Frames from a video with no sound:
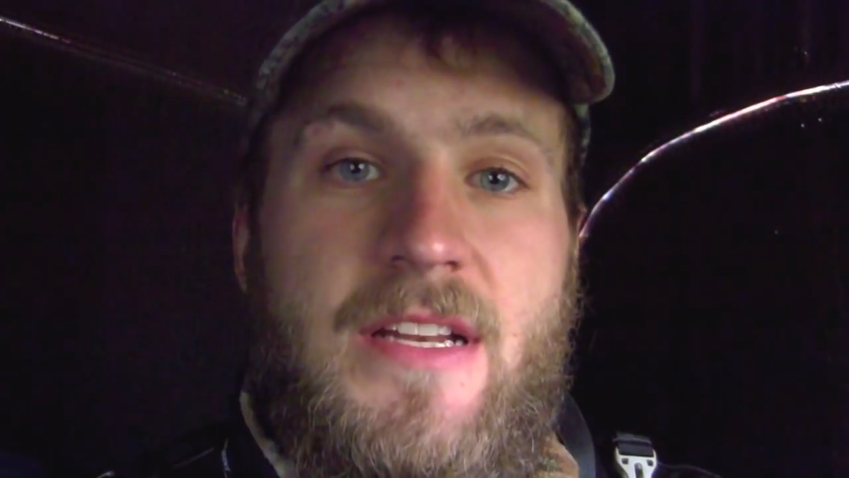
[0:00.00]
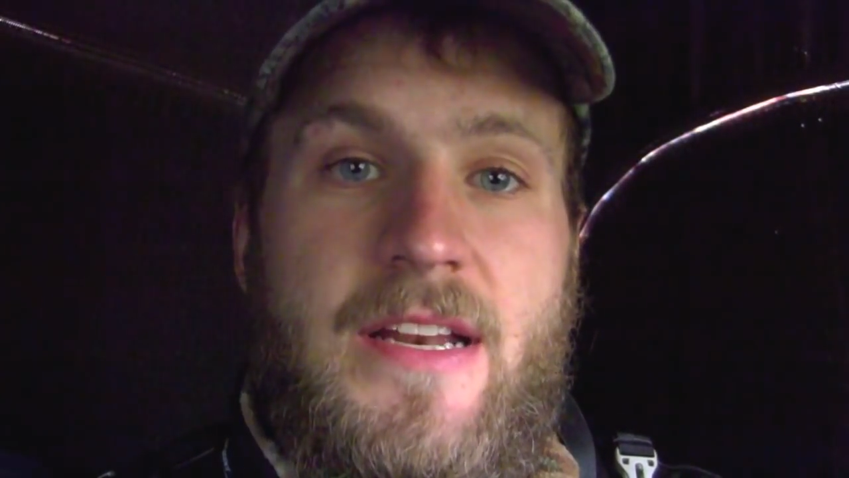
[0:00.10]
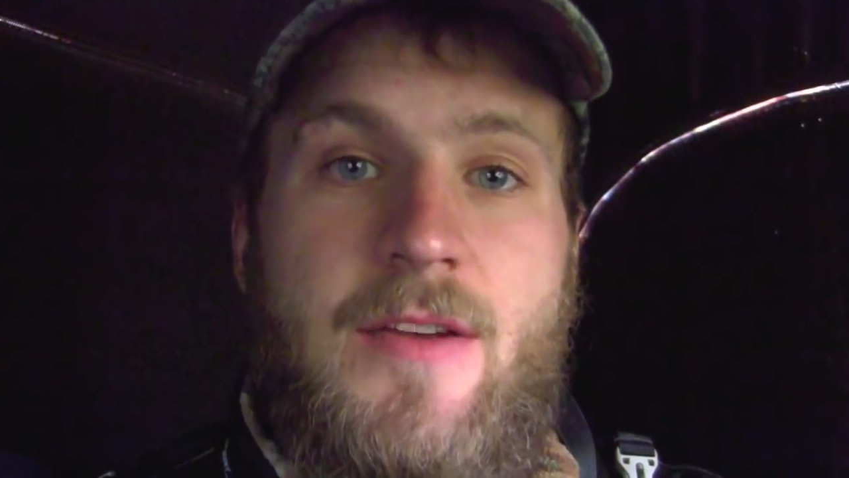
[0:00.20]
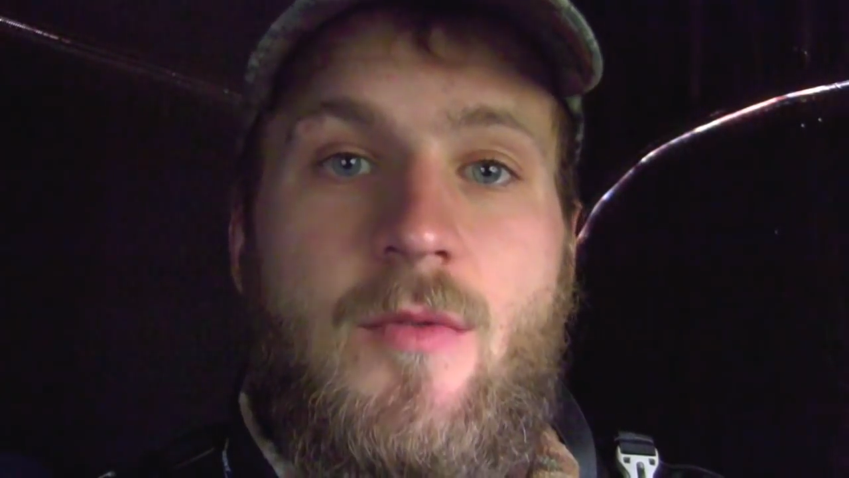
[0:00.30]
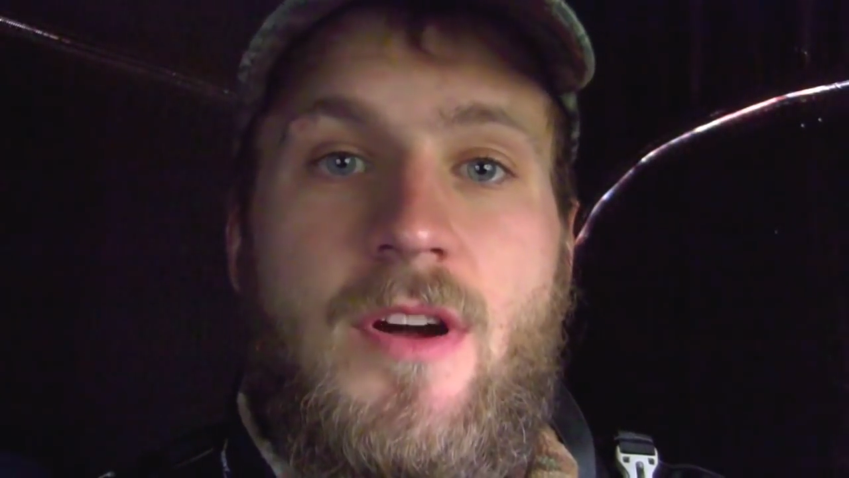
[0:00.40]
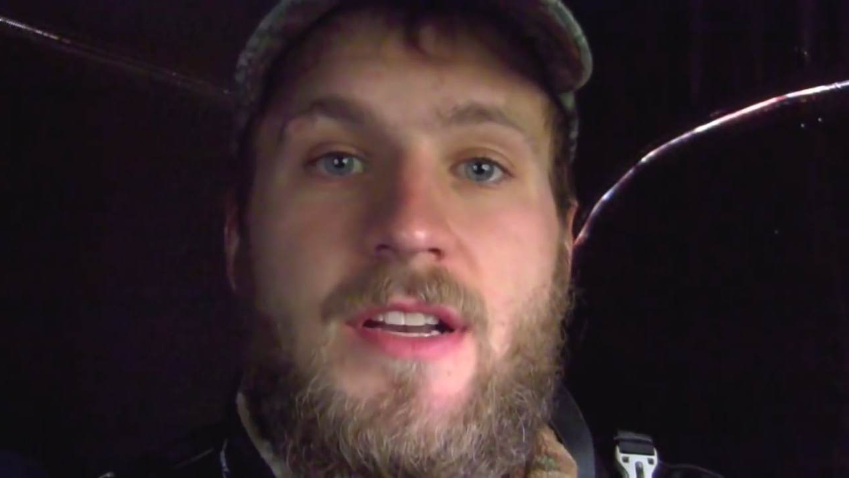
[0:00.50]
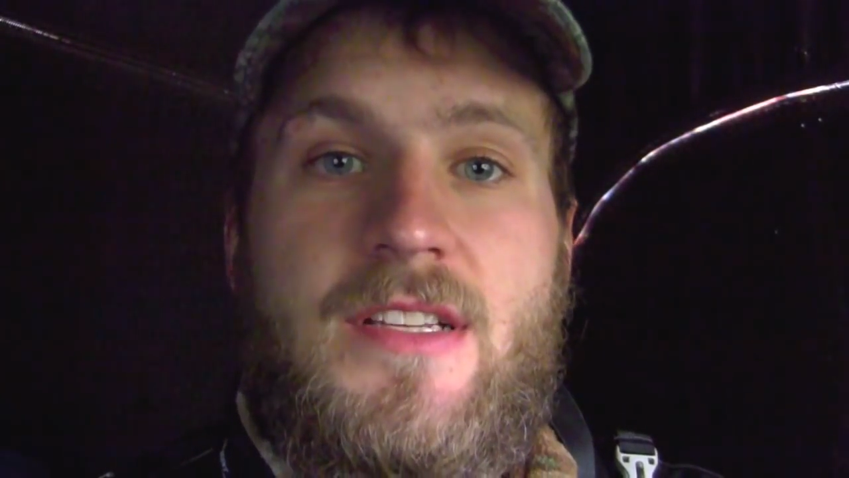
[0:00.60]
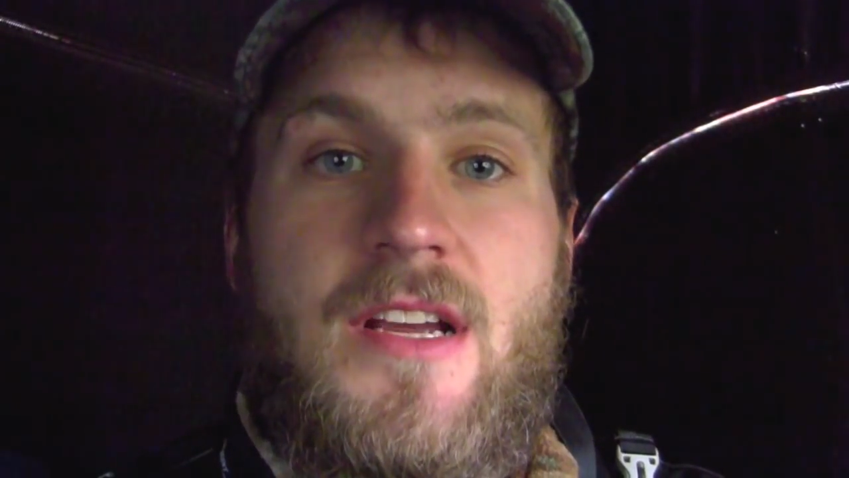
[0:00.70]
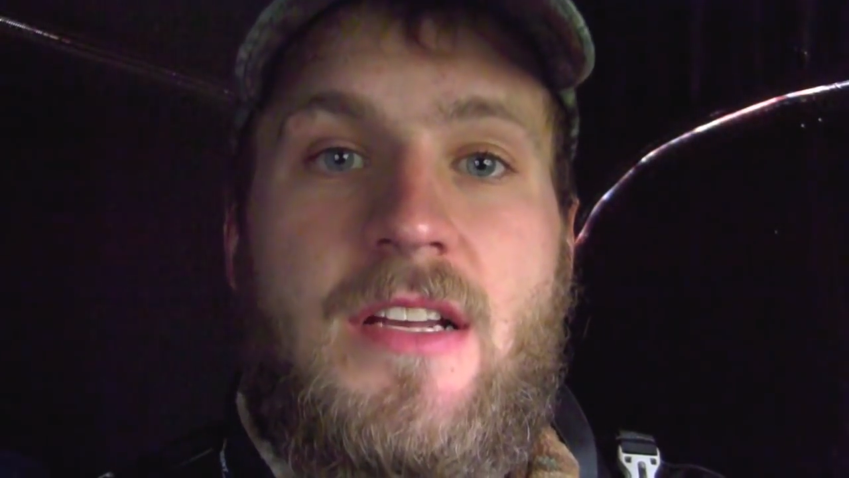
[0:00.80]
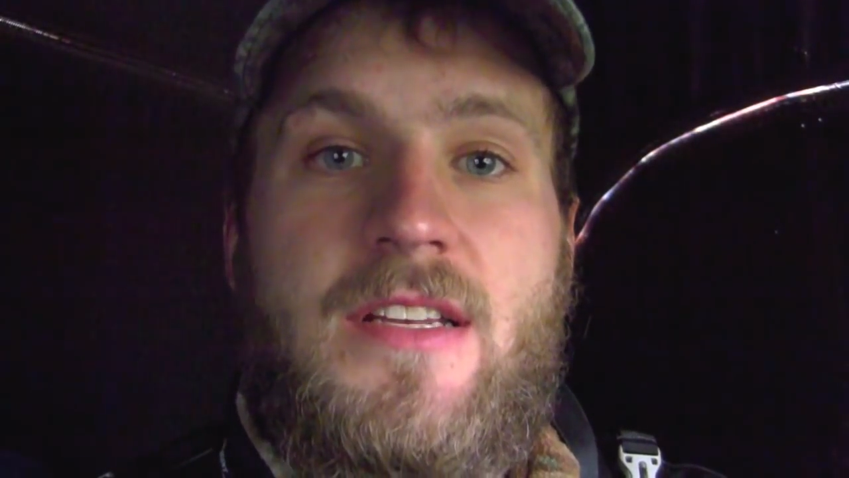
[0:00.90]
that anyone
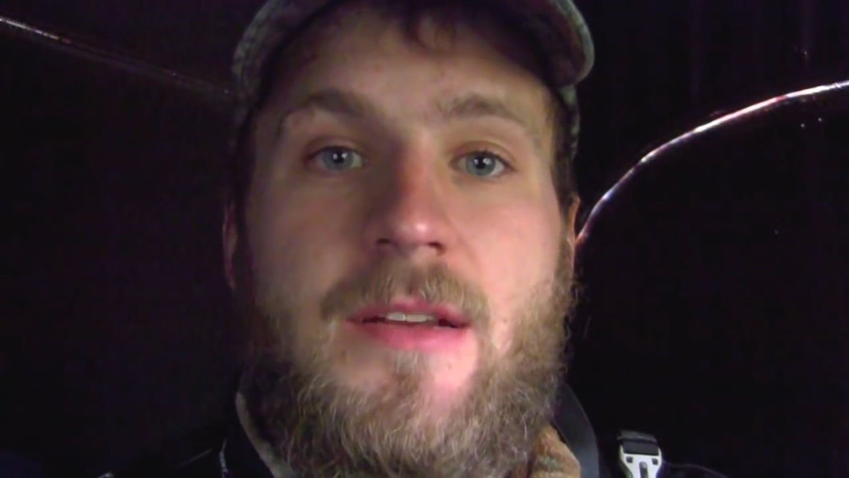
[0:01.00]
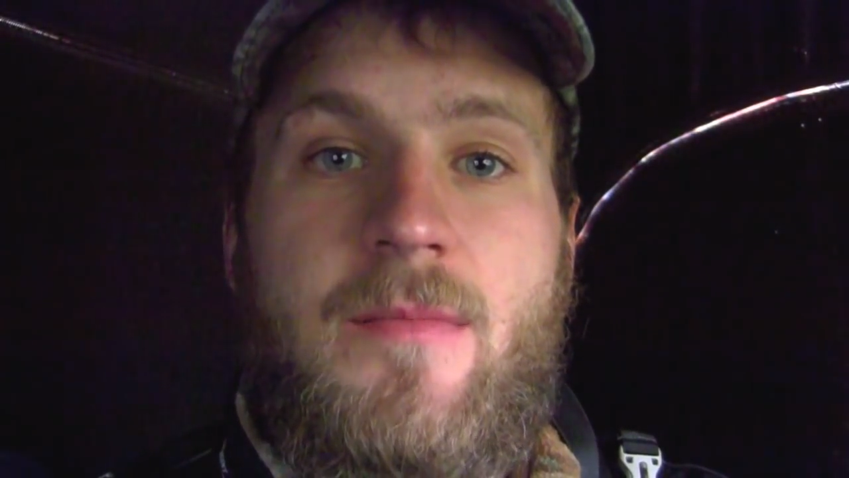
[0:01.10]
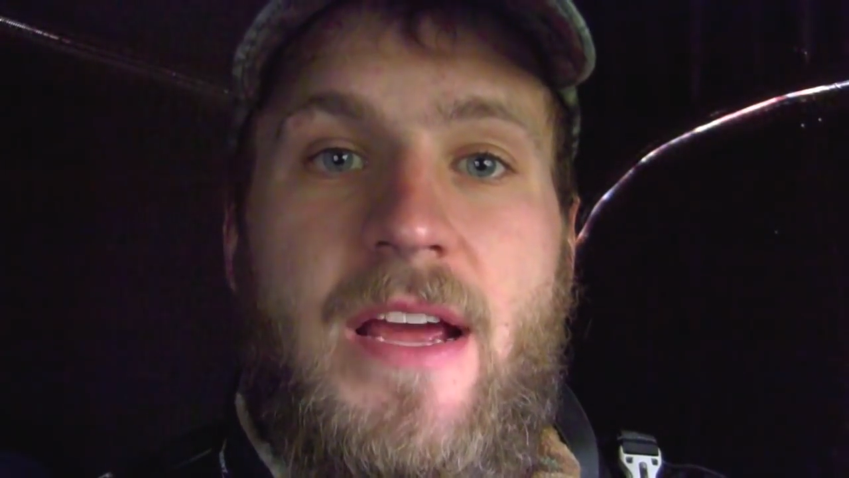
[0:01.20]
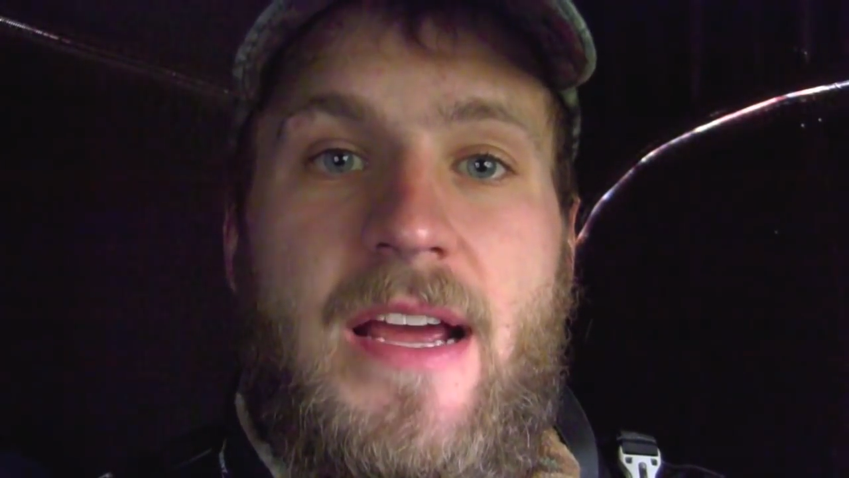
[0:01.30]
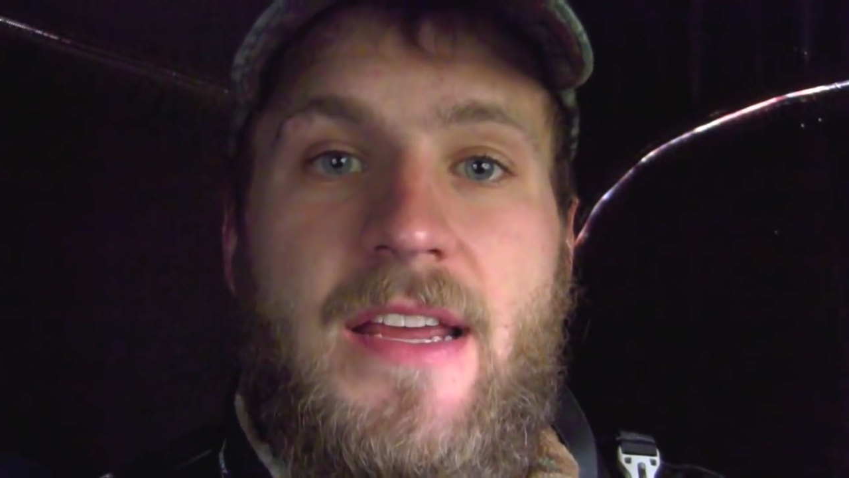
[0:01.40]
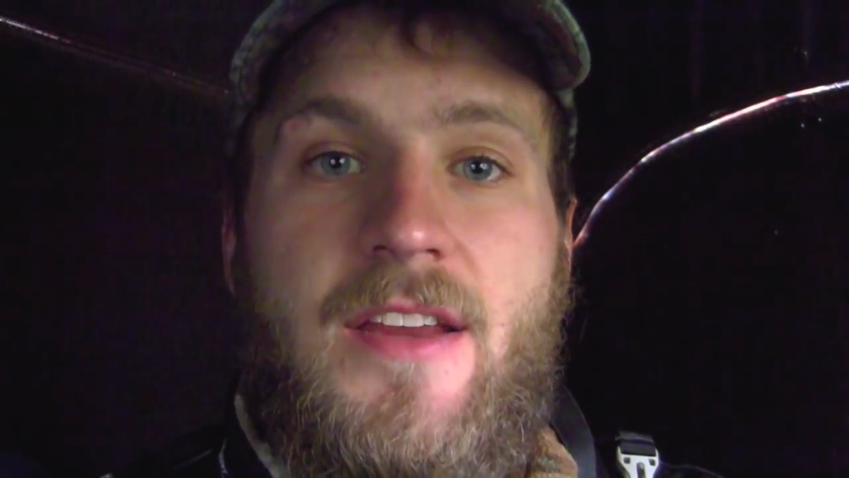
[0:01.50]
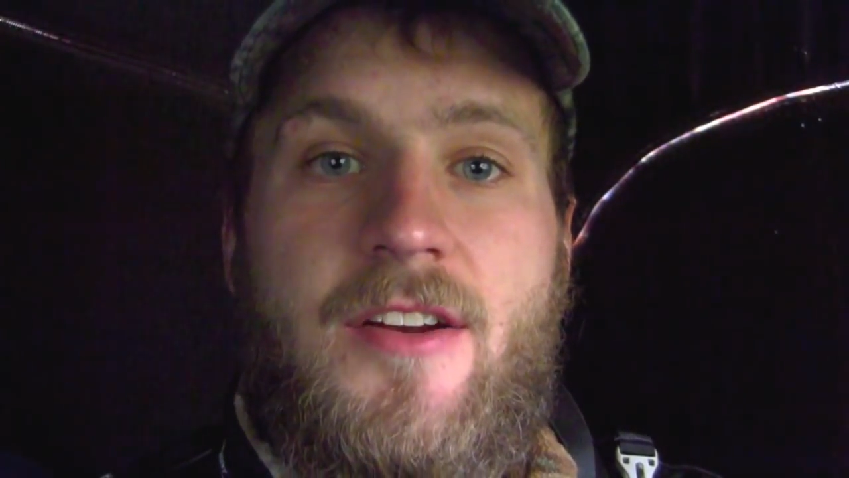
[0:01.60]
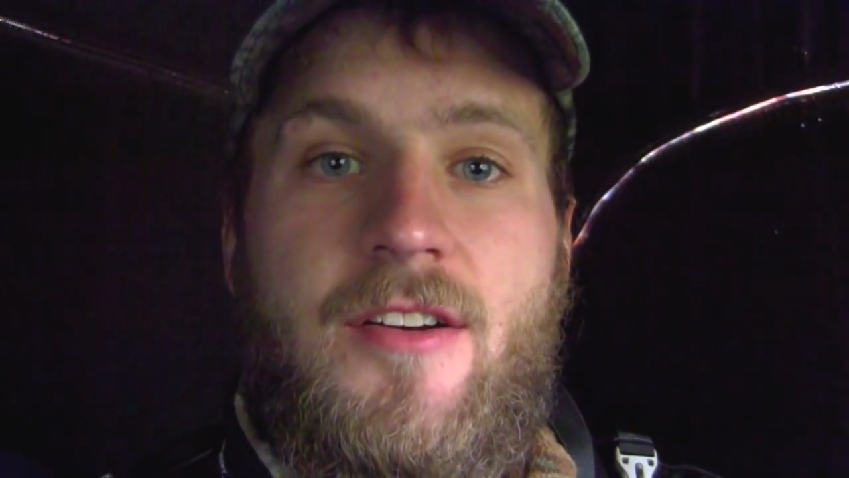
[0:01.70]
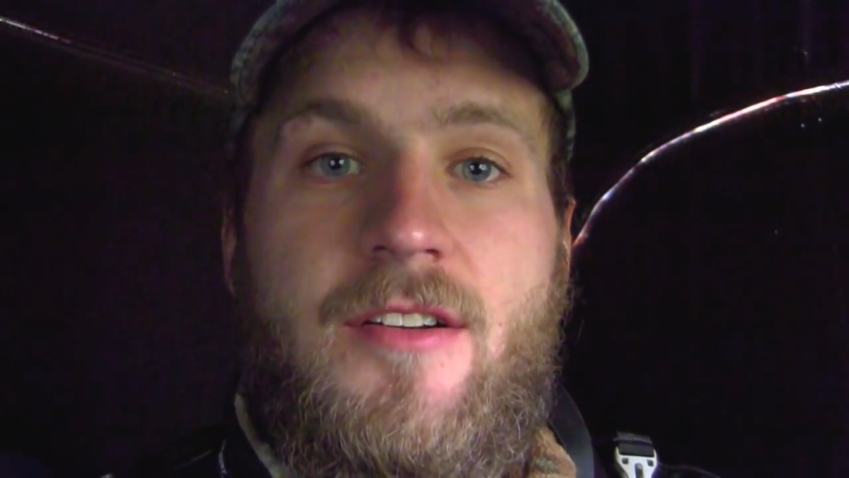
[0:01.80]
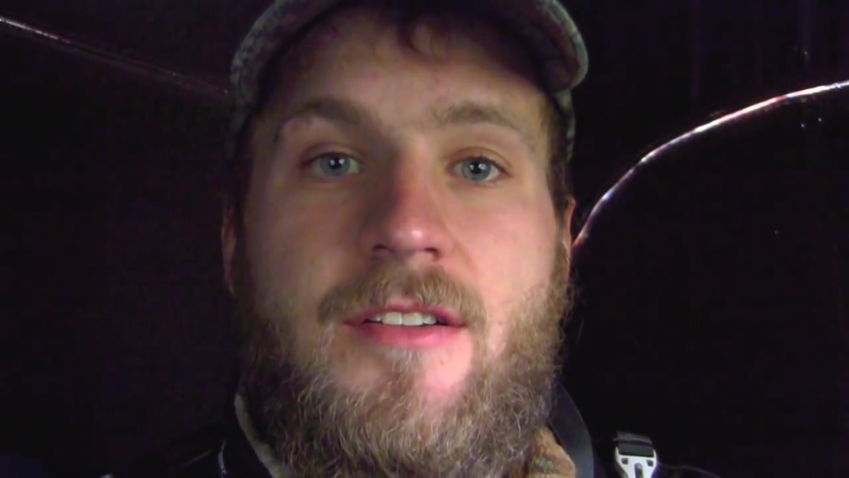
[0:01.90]
has hunted back
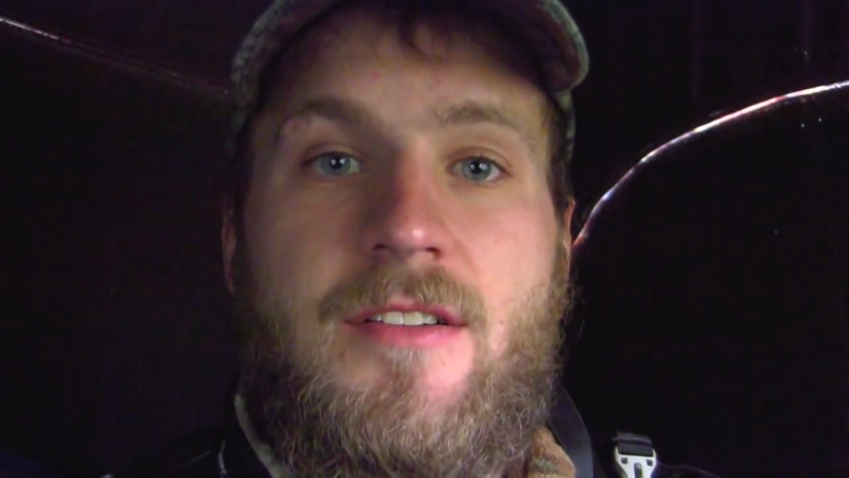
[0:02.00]
here.